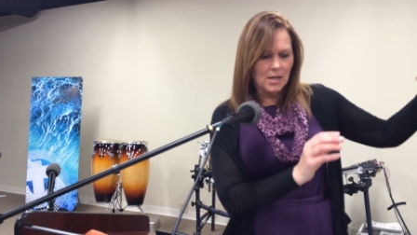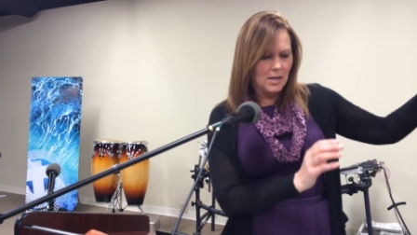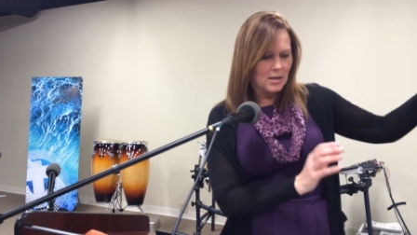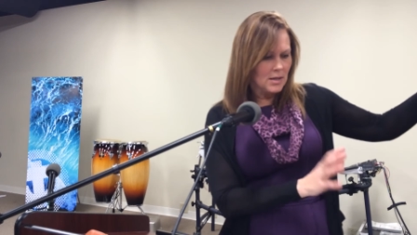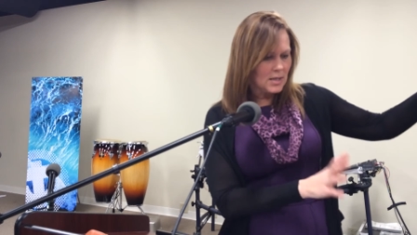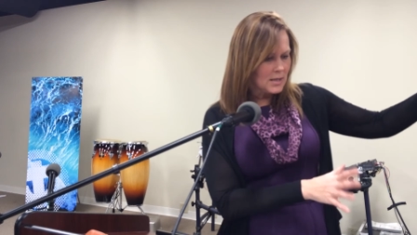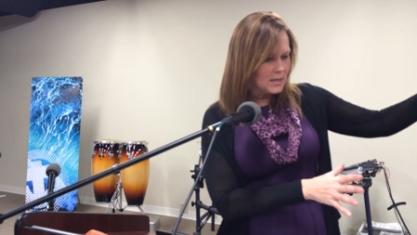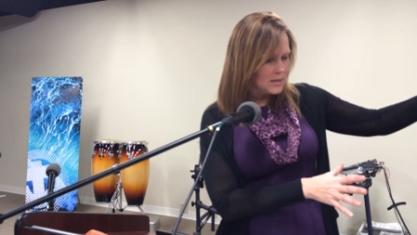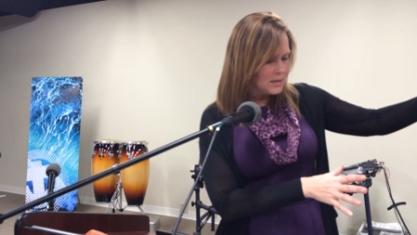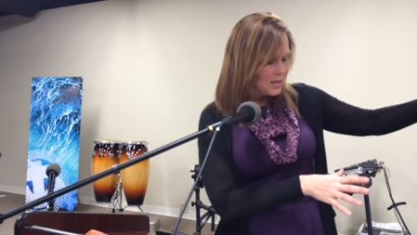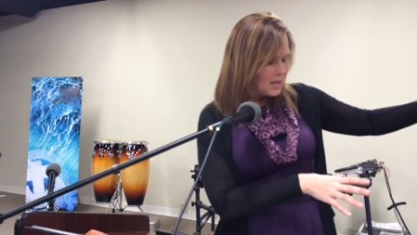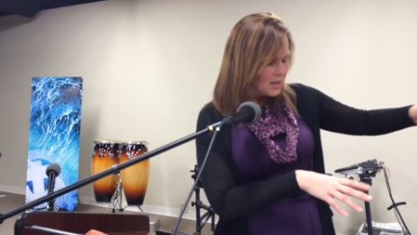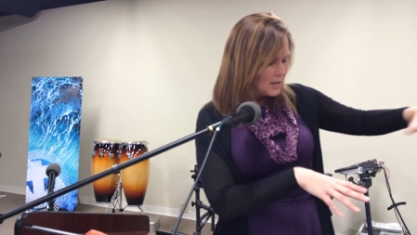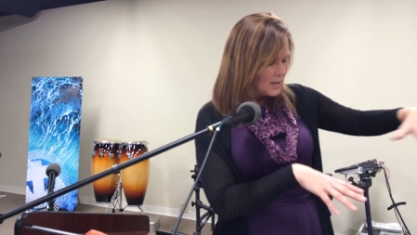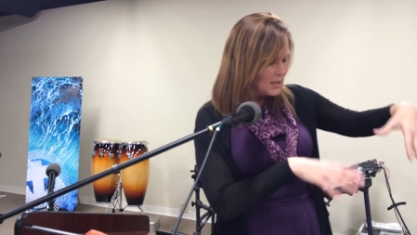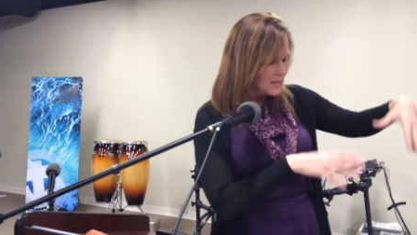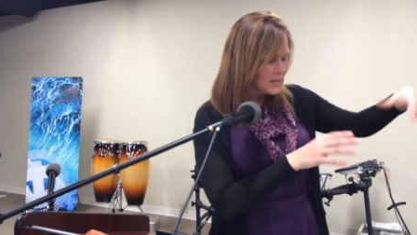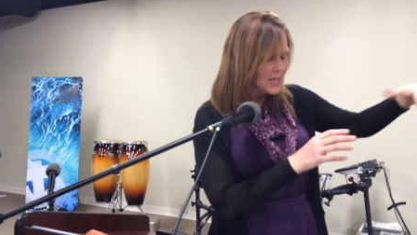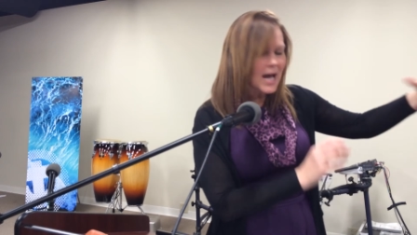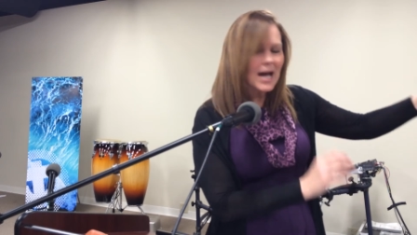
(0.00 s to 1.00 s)
in, this
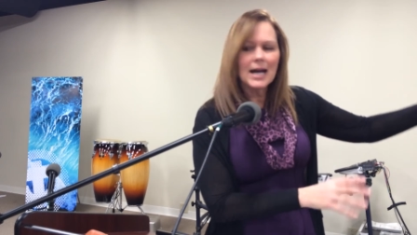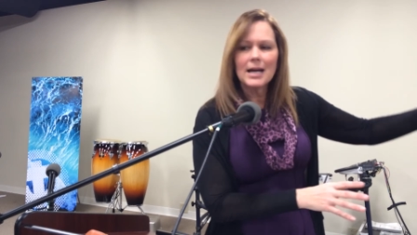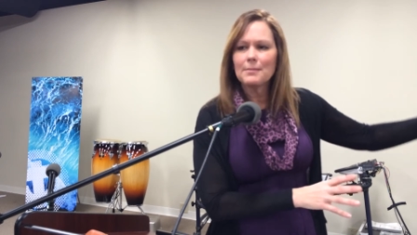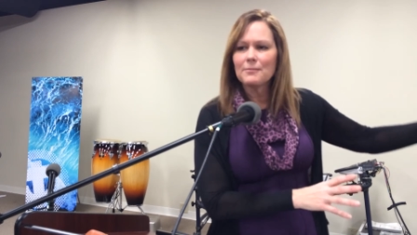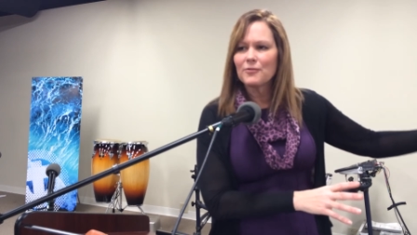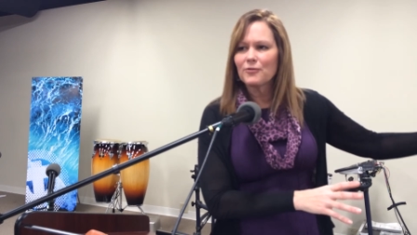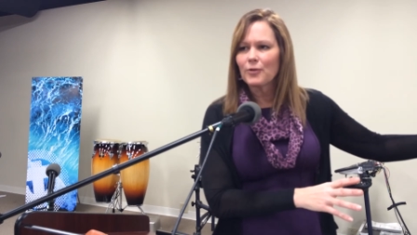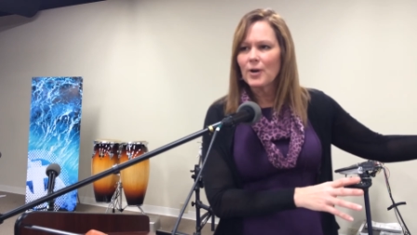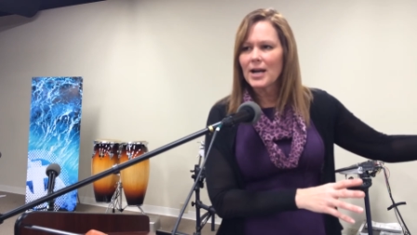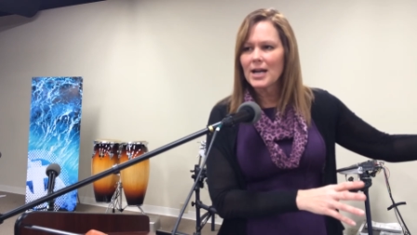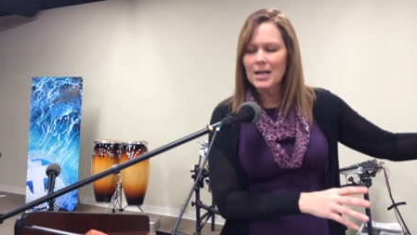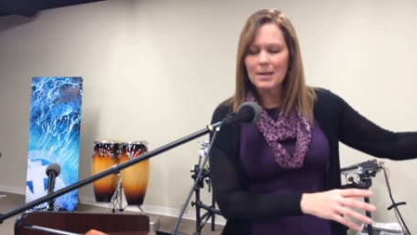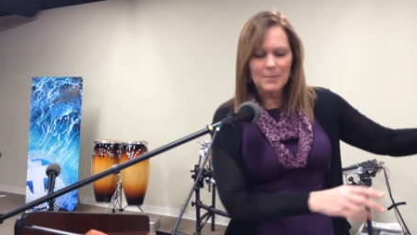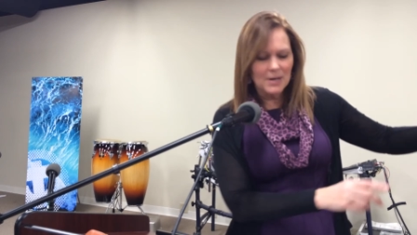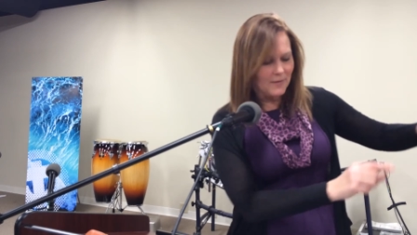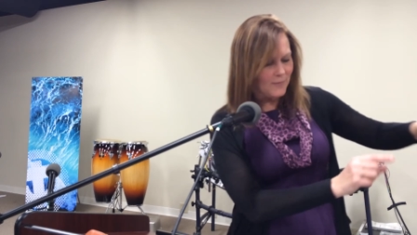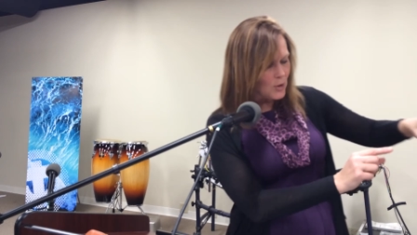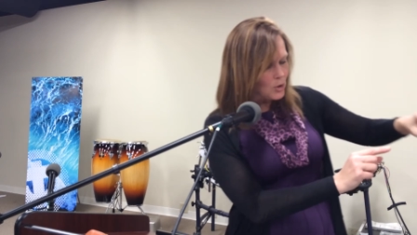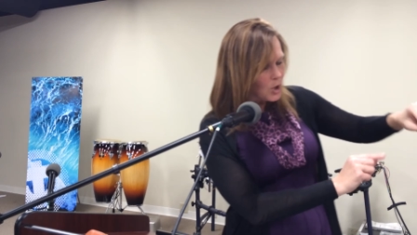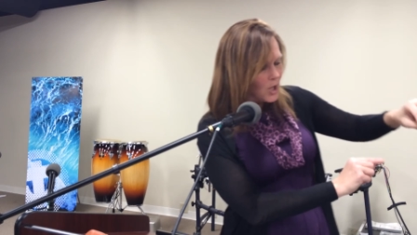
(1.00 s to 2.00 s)
this time frame
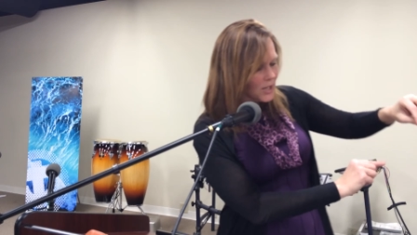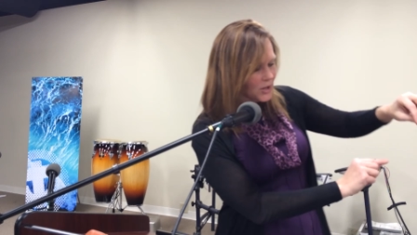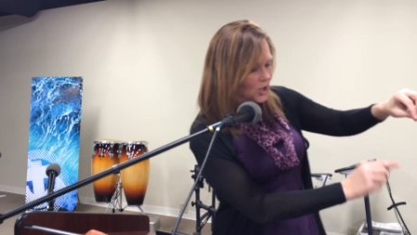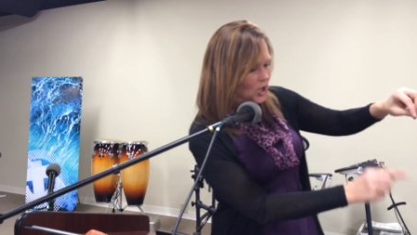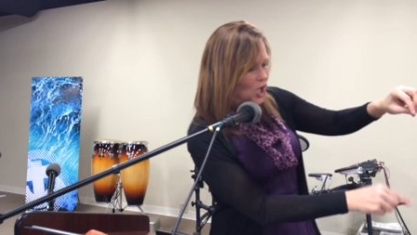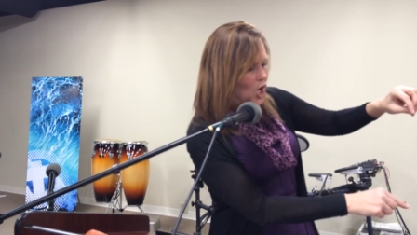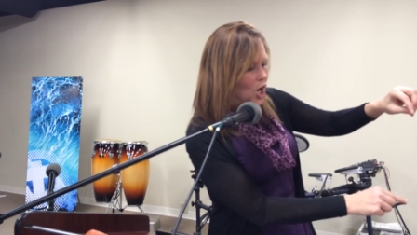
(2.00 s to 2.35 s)
and if you look at the